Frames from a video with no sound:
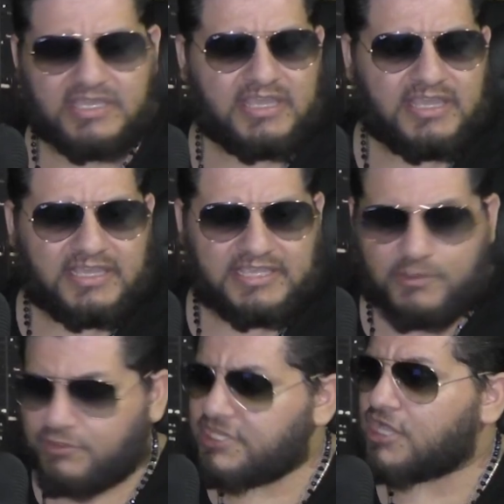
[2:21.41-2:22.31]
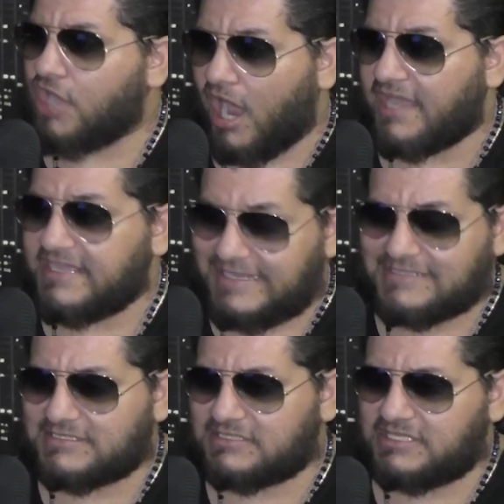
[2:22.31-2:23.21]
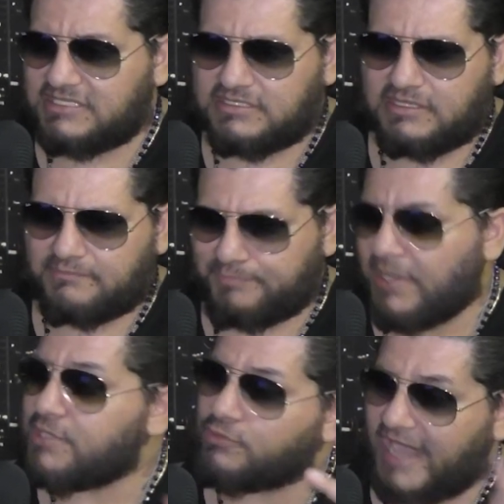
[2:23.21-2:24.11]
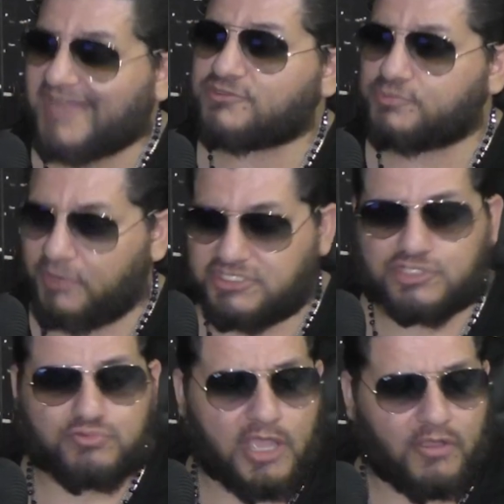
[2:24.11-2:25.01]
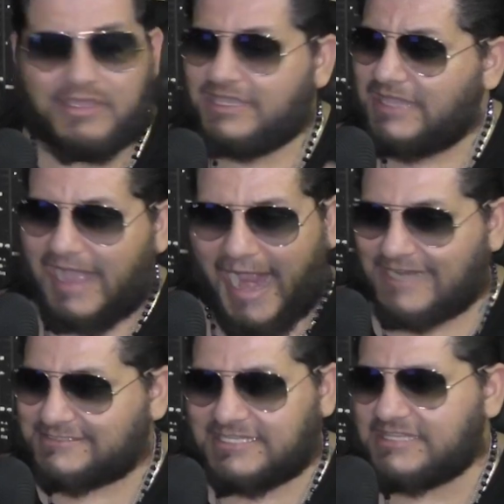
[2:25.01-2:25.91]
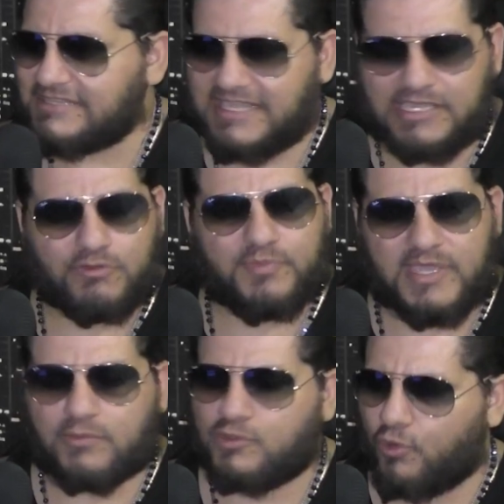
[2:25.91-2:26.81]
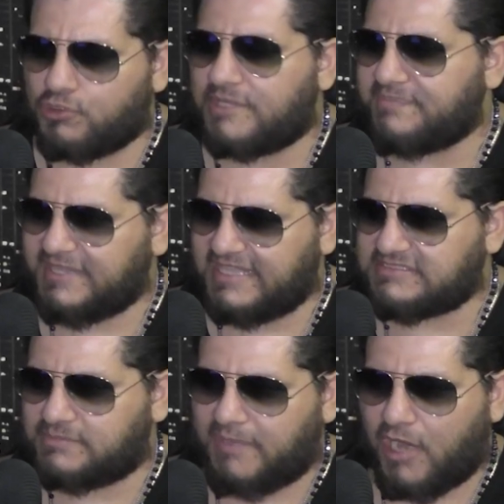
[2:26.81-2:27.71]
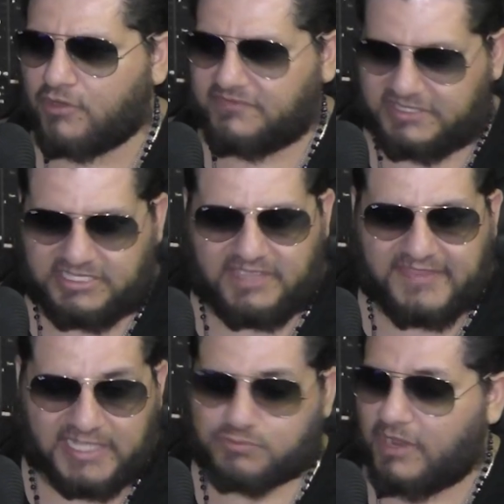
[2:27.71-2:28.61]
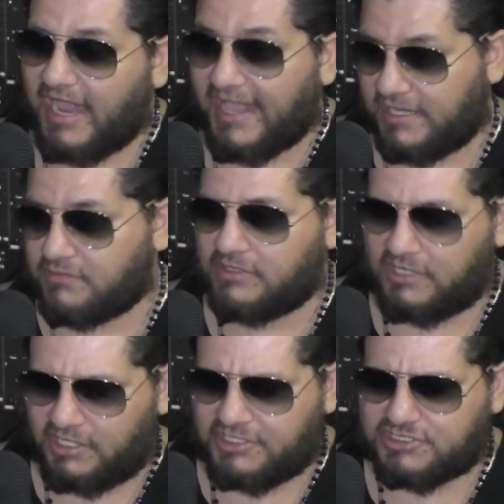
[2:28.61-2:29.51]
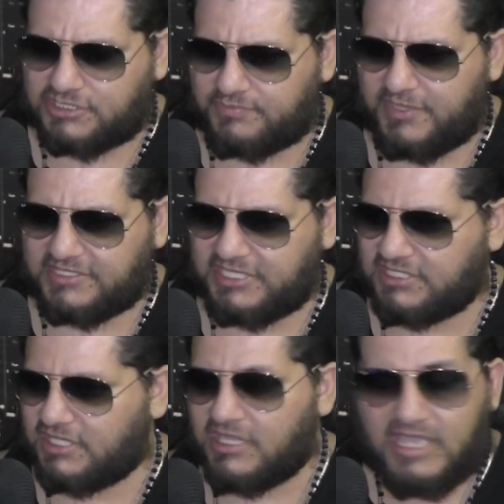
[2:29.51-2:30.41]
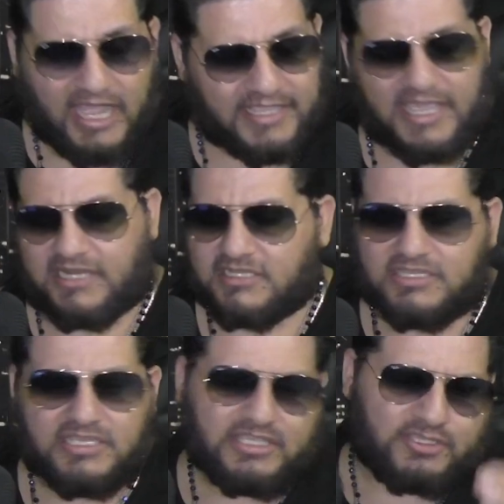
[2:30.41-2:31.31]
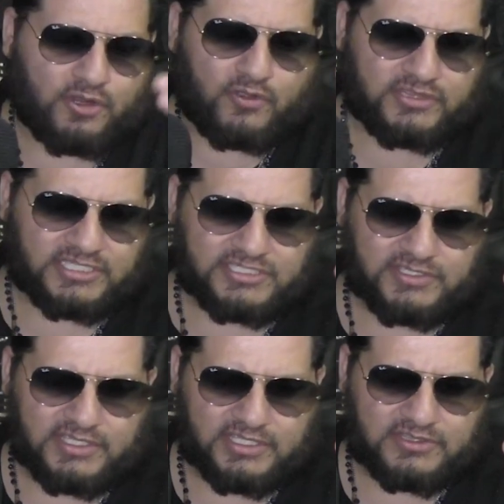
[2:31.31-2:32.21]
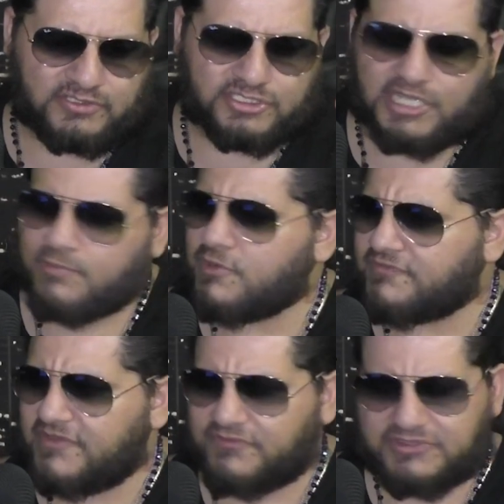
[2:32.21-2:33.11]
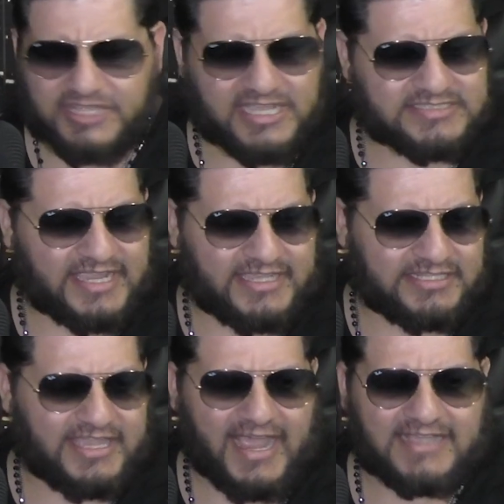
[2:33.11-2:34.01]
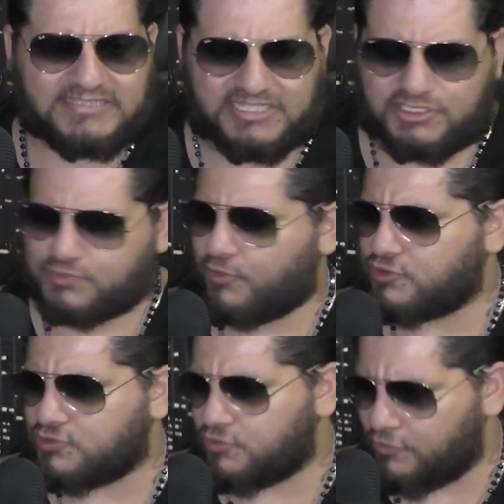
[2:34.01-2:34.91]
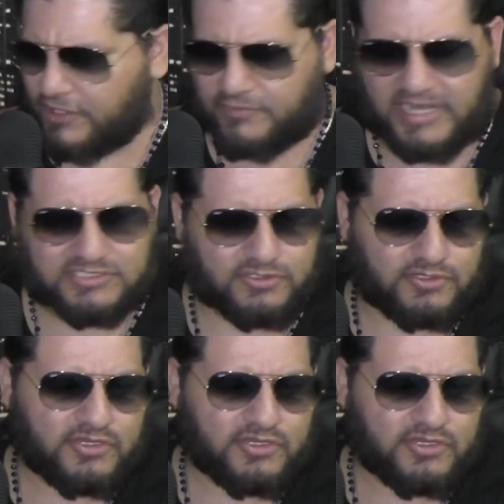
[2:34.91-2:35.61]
he would get caught easily, but he would handle the punch as well. I didn't think he would be able to hold up against the power of Ilia, and that's why I had initially picked Ilia. Again, there's a number of different things that Ilia has at his disposal. Great wrestler,